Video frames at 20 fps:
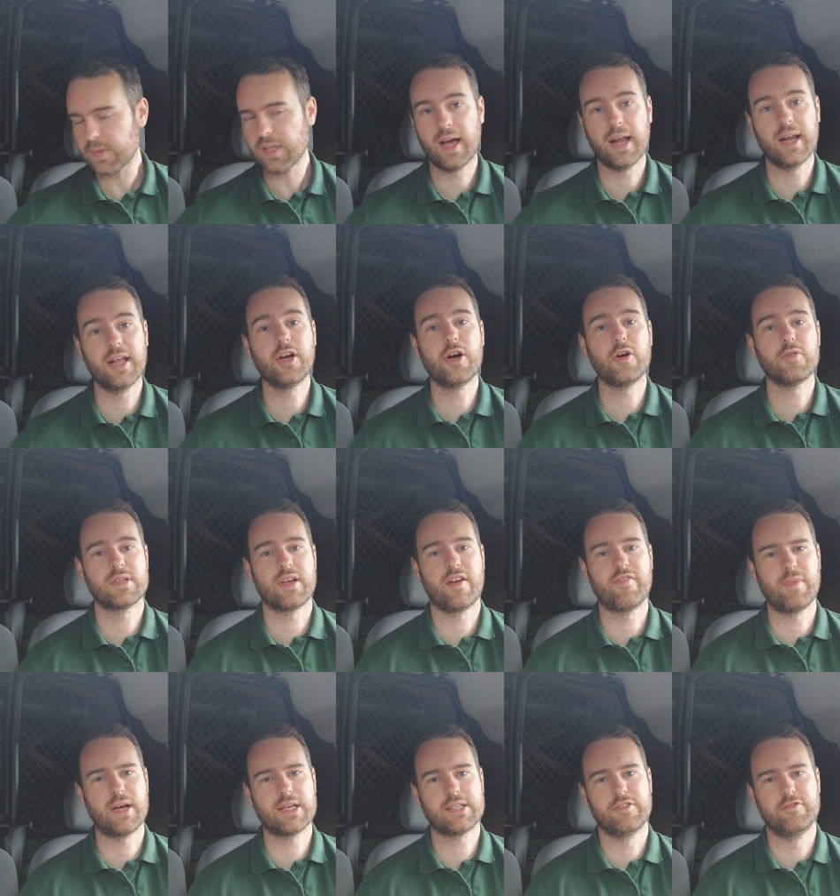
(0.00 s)
and I always
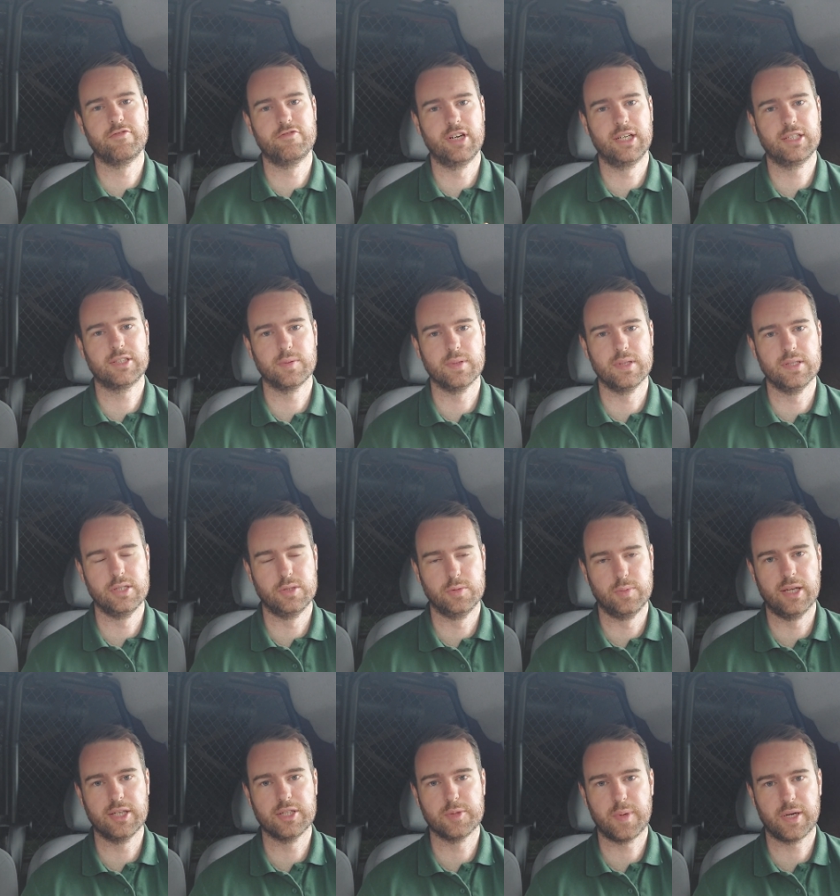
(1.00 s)
have massive drinks with us as
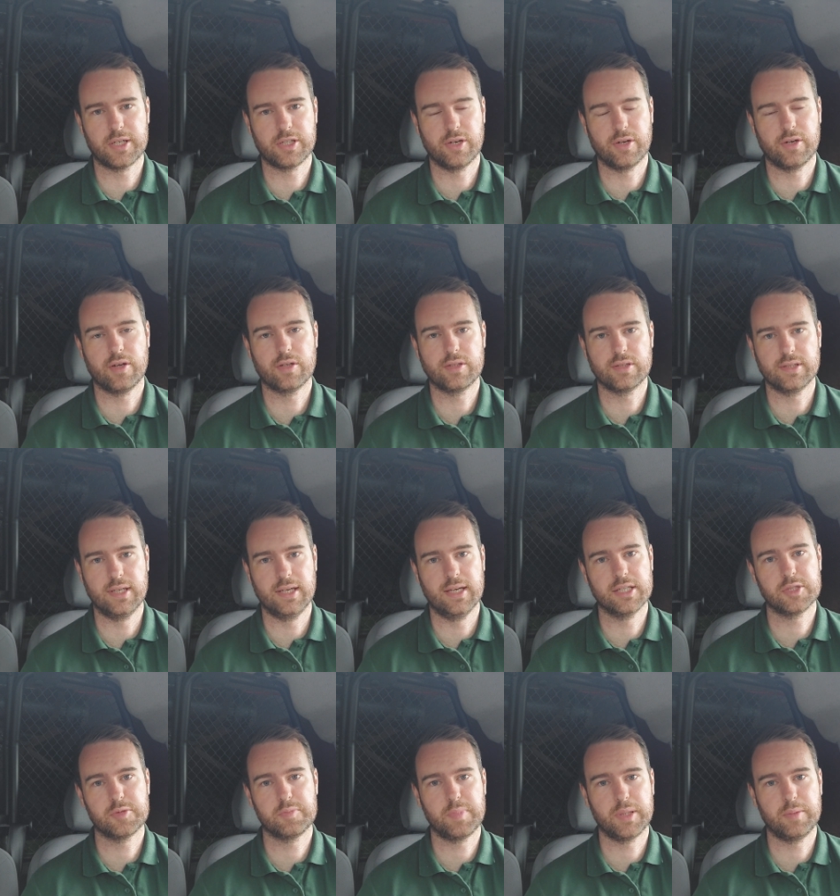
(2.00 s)
well, especially on hot
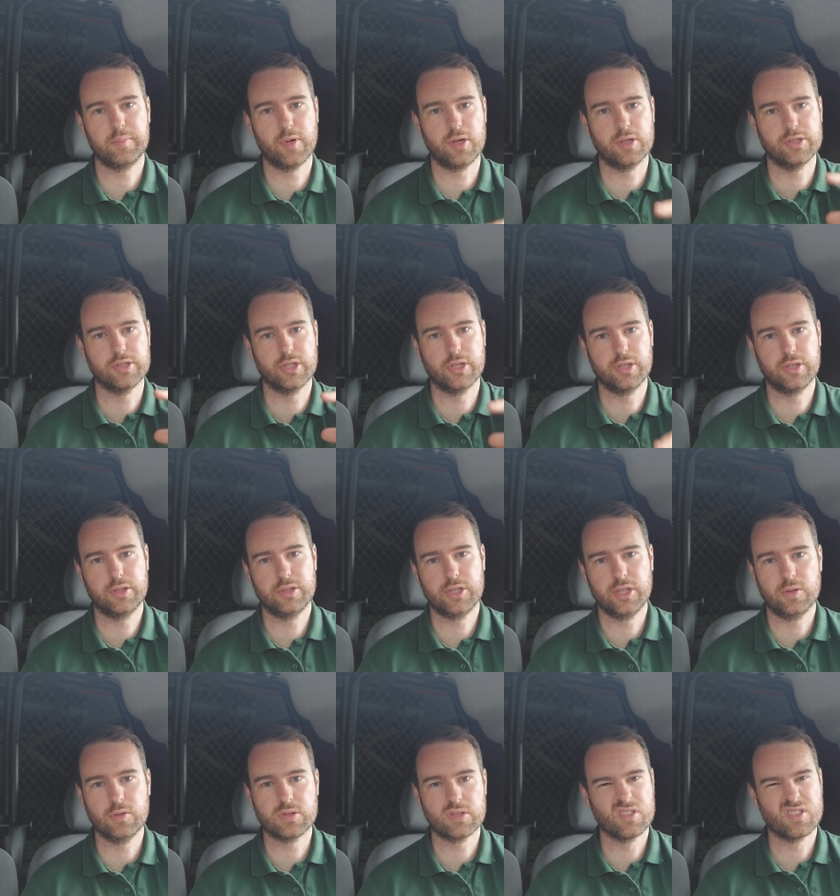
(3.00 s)
days, big bottles of
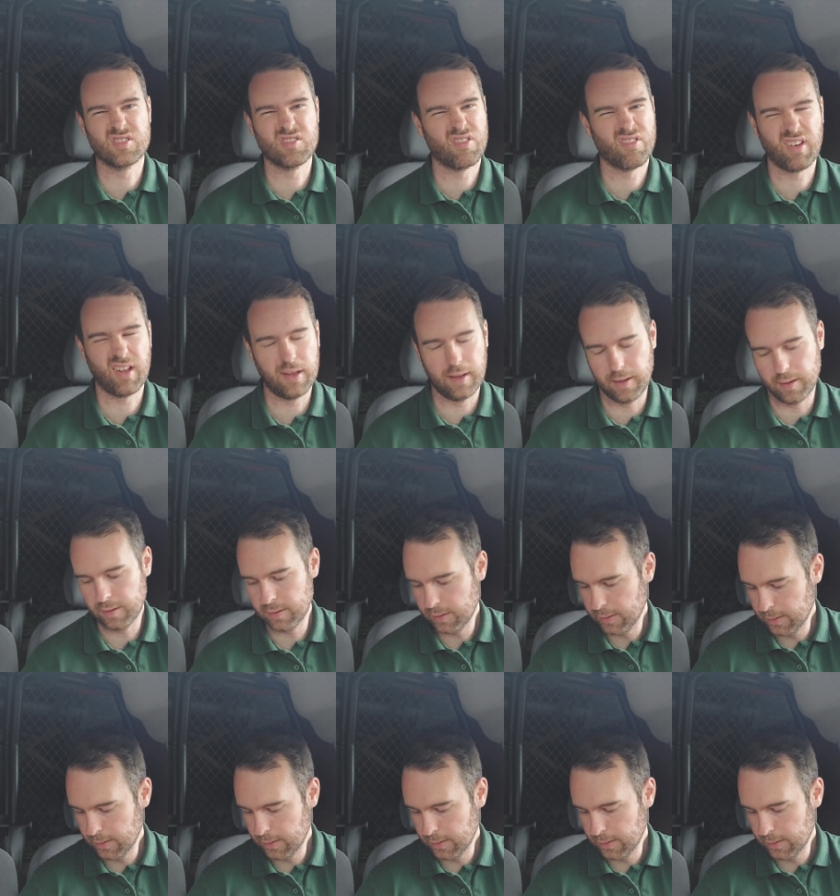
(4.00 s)
juice and stuff like